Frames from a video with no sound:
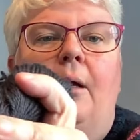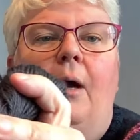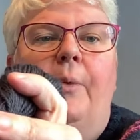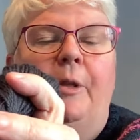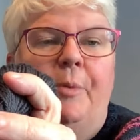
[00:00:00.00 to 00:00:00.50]

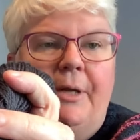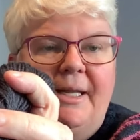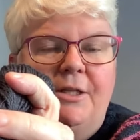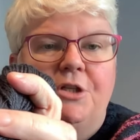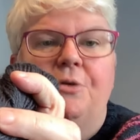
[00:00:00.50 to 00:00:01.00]
I will put it
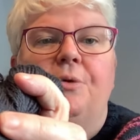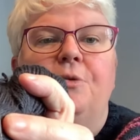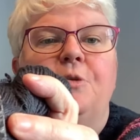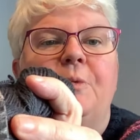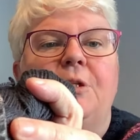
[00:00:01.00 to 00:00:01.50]
in the show
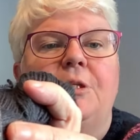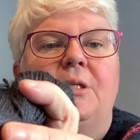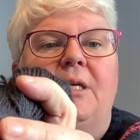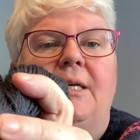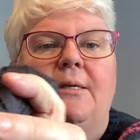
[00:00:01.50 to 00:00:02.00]
notes, but just
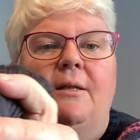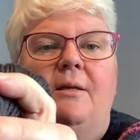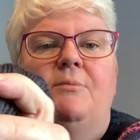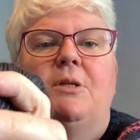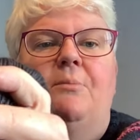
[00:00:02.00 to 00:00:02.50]
in case, I
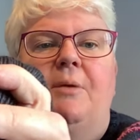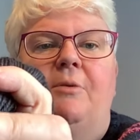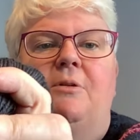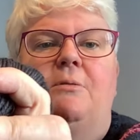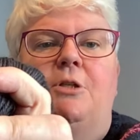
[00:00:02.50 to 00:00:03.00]
think some
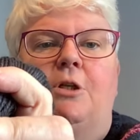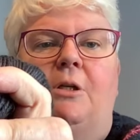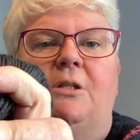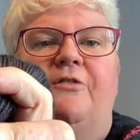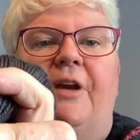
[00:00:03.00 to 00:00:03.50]
people
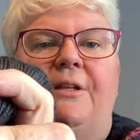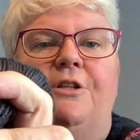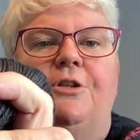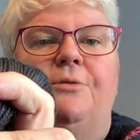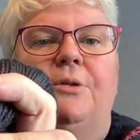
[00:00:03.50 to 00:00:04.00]
struggle to find the
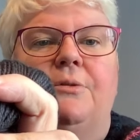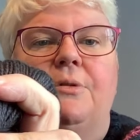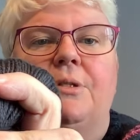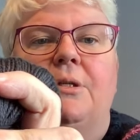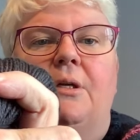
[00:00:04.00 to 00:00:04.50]
show notes.